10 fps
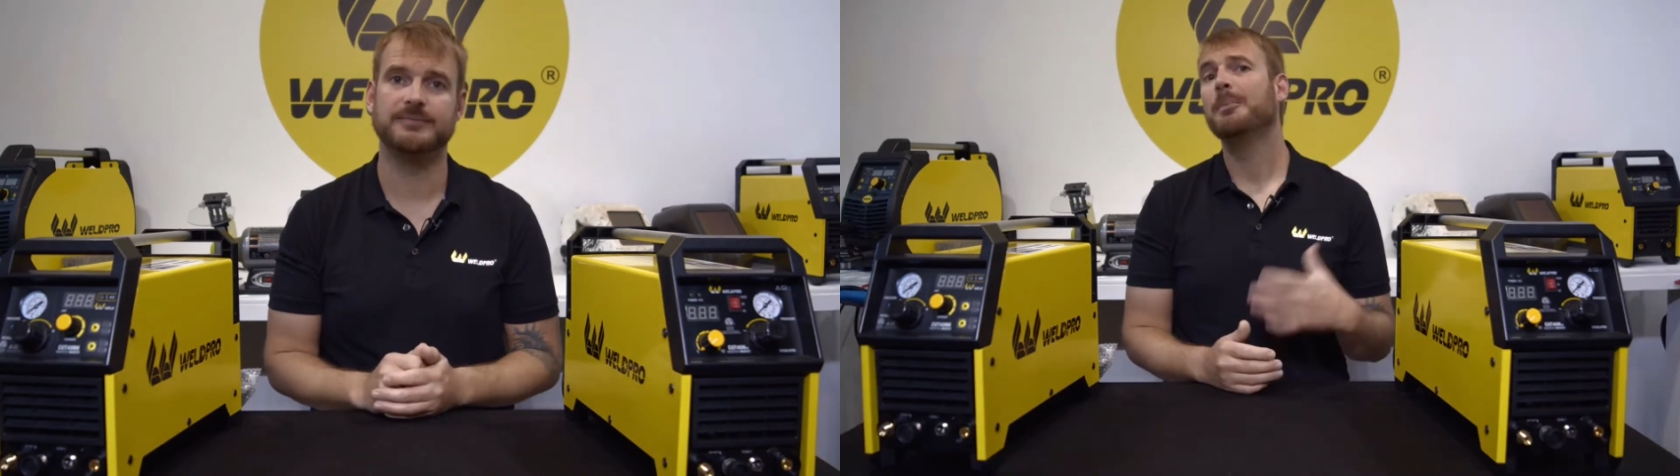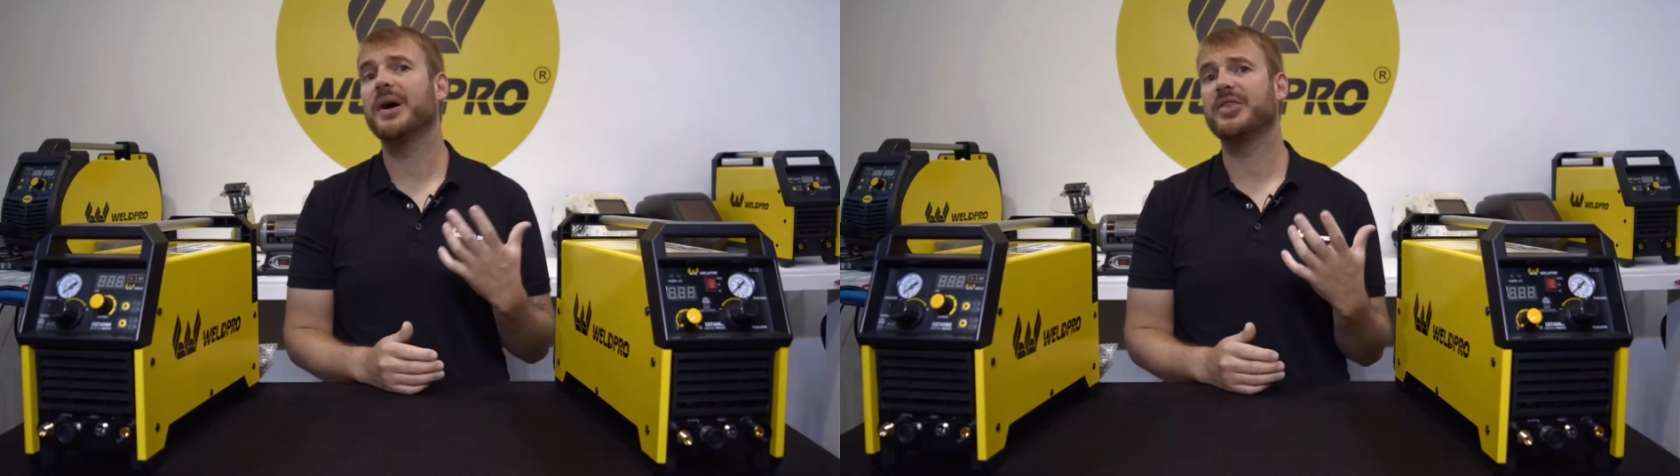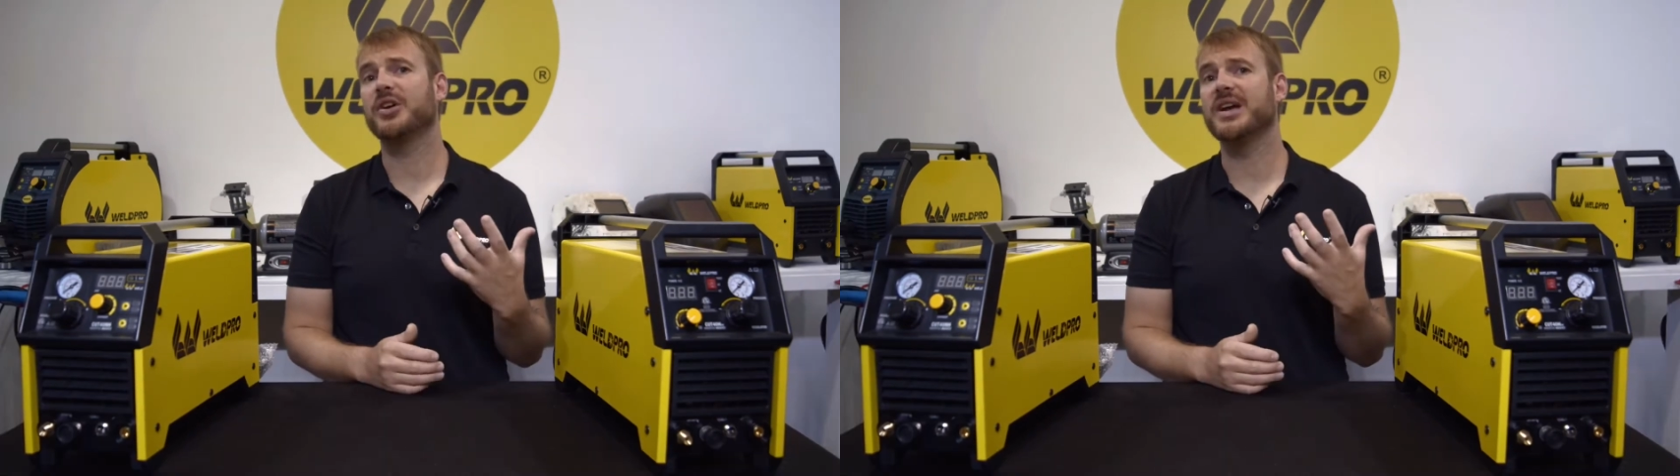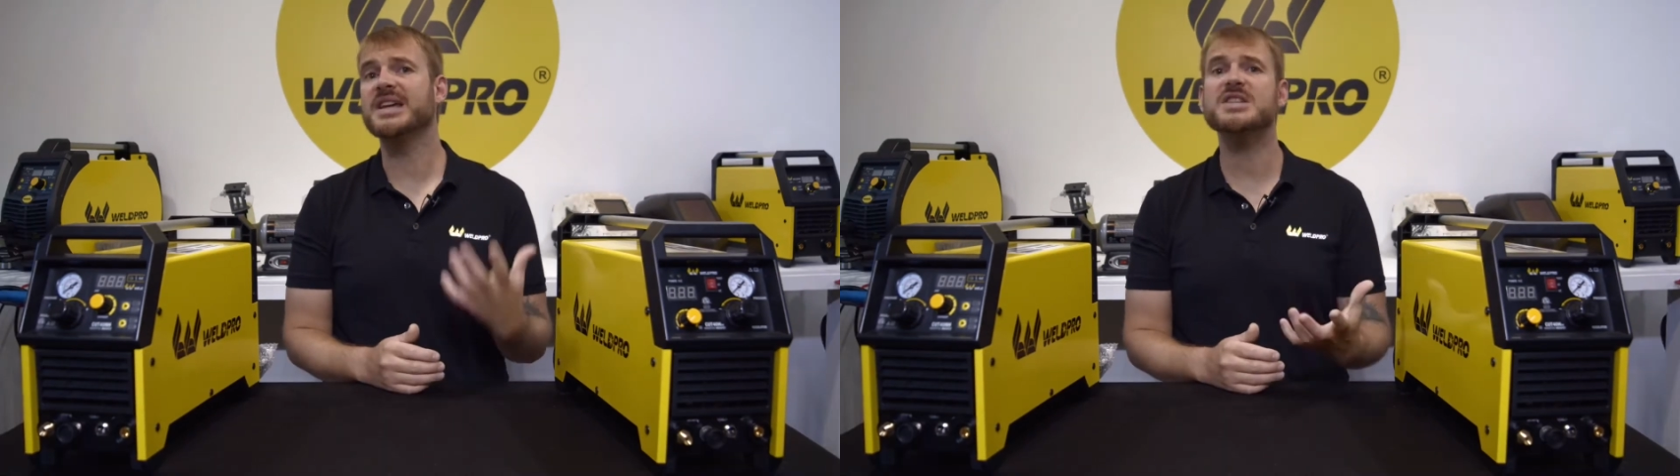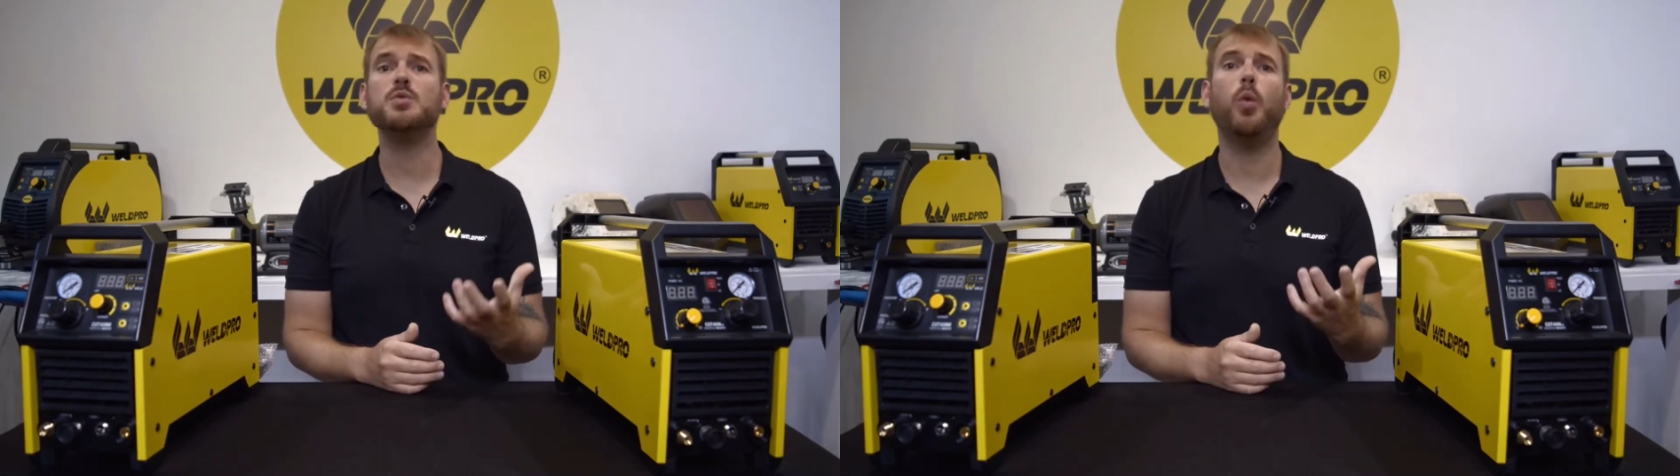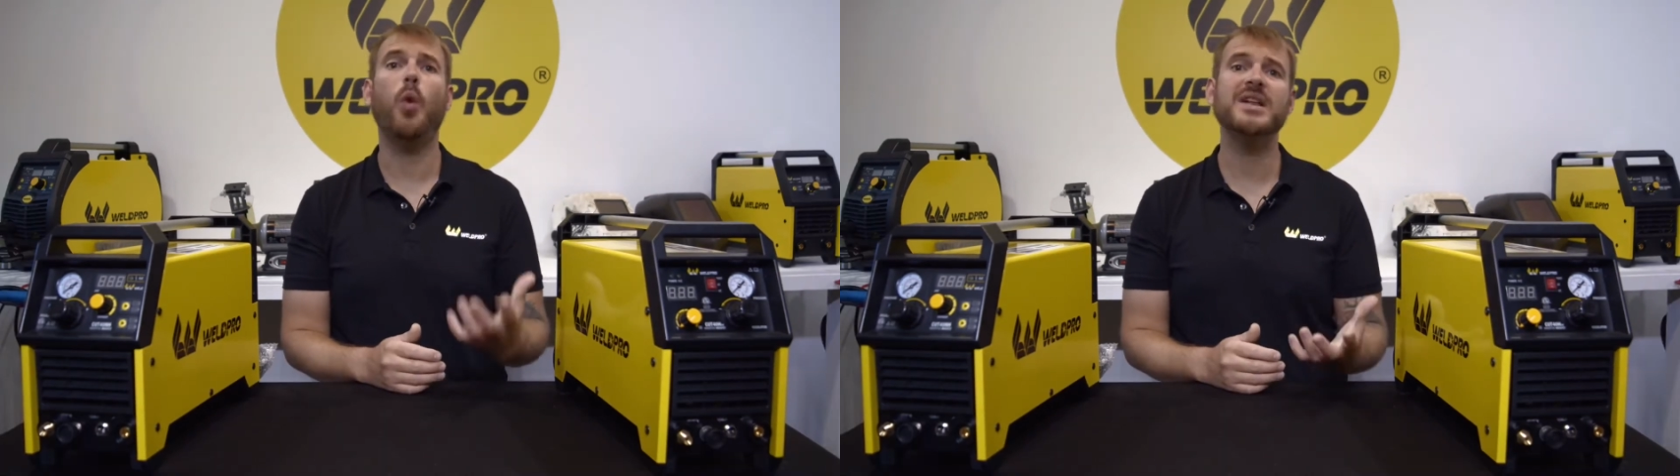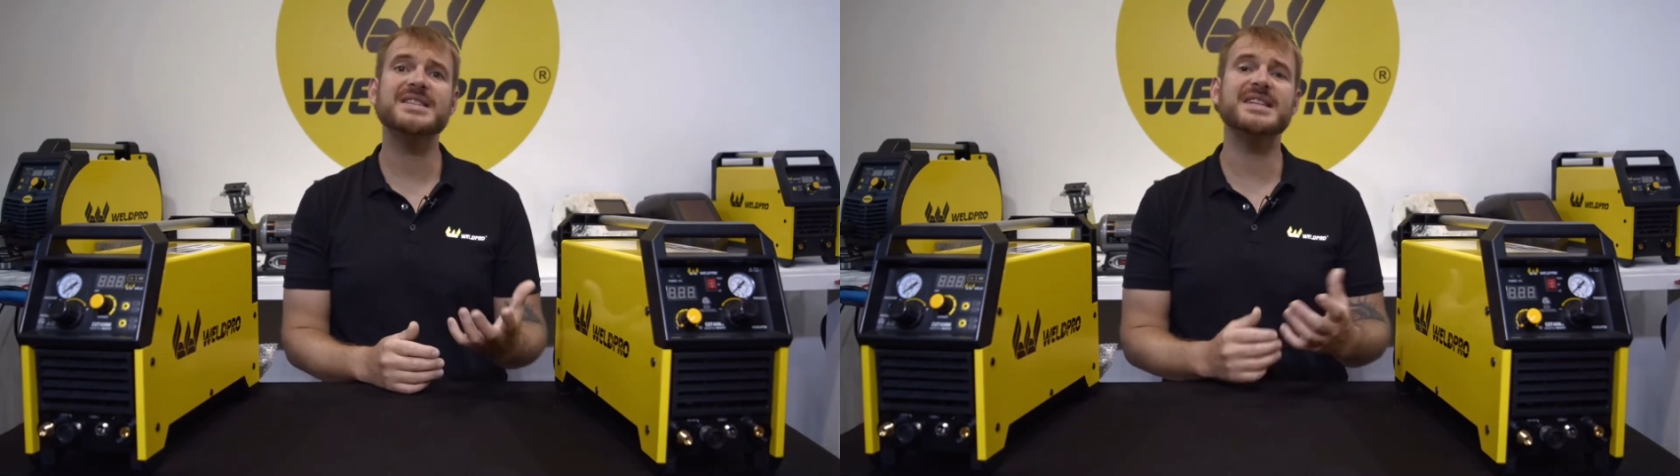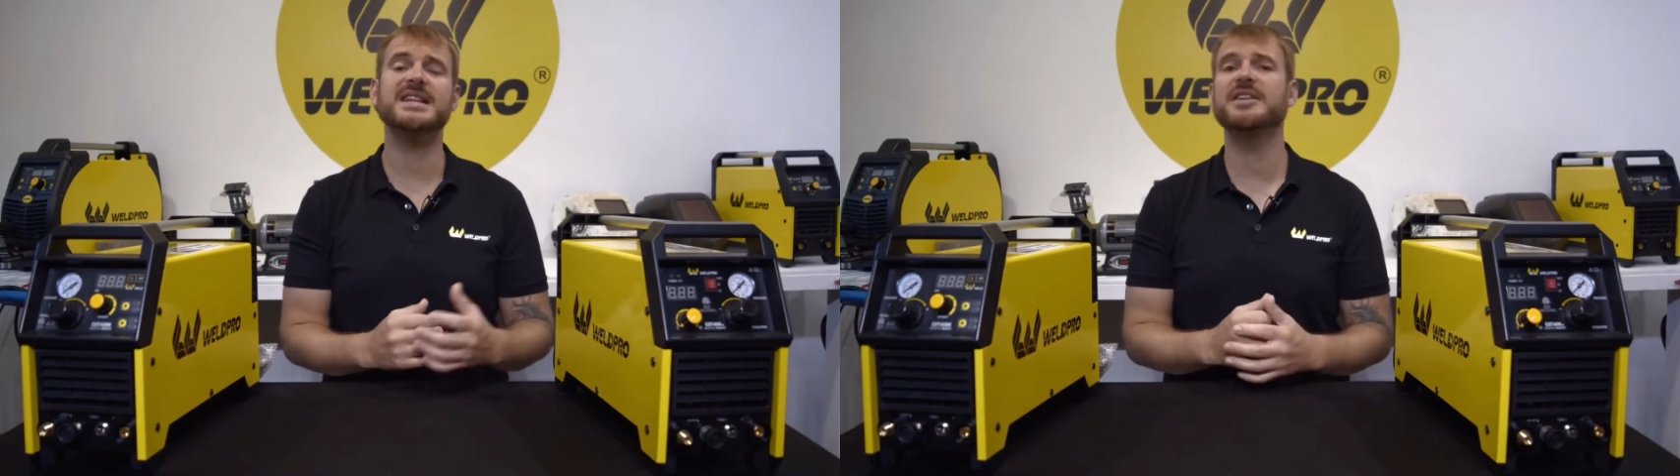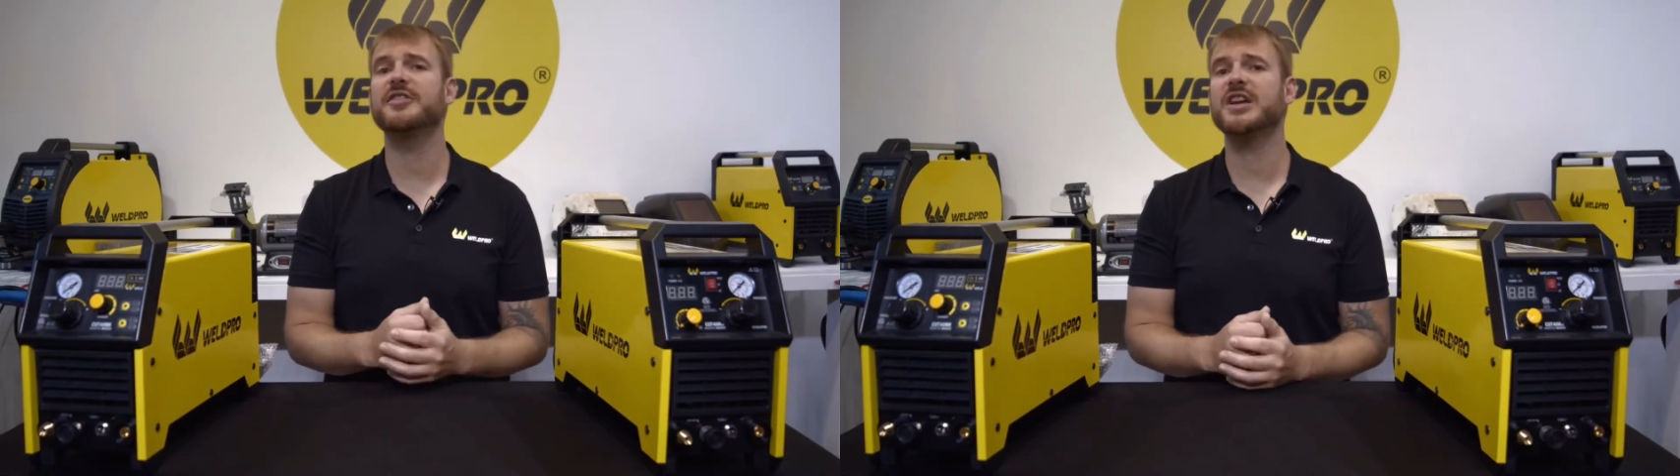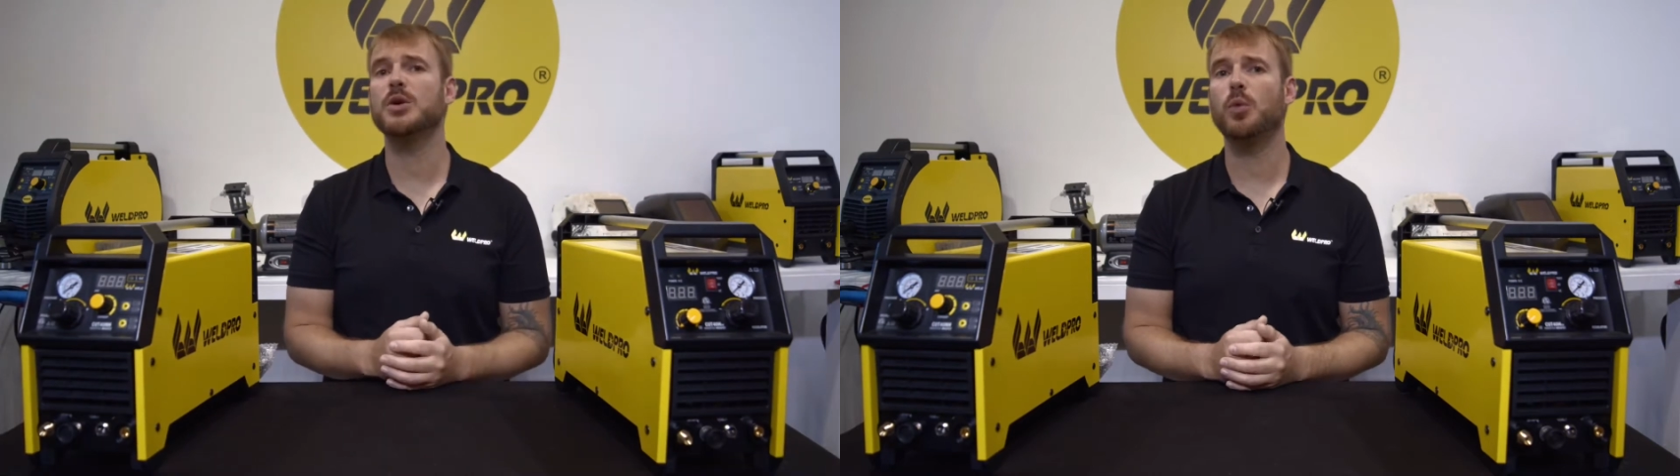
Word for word: But there is one significant